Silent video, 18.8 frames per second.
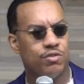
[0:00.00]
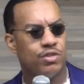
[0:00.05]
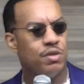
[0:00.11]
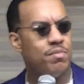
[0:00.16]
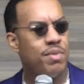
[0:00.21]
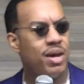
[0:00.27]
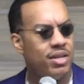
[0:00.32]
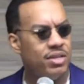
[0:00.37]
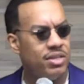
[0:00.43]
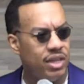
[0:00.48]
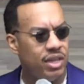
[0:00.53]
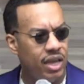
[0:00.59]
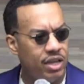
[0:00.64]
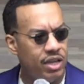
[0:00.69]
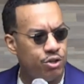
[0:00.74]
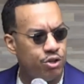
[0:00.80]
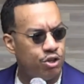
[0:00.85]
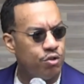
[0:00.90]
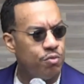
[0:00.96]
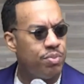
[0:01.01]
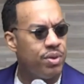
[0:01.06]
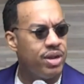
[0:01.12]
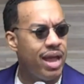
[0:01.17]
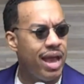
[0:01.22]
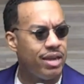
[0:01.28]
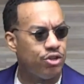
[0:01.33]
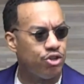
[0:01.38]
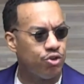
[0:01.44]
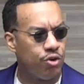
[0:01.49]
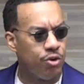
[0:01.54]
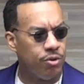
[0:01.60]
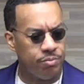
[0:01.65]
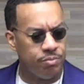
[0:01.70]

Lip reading: Somebody say it's supernatural.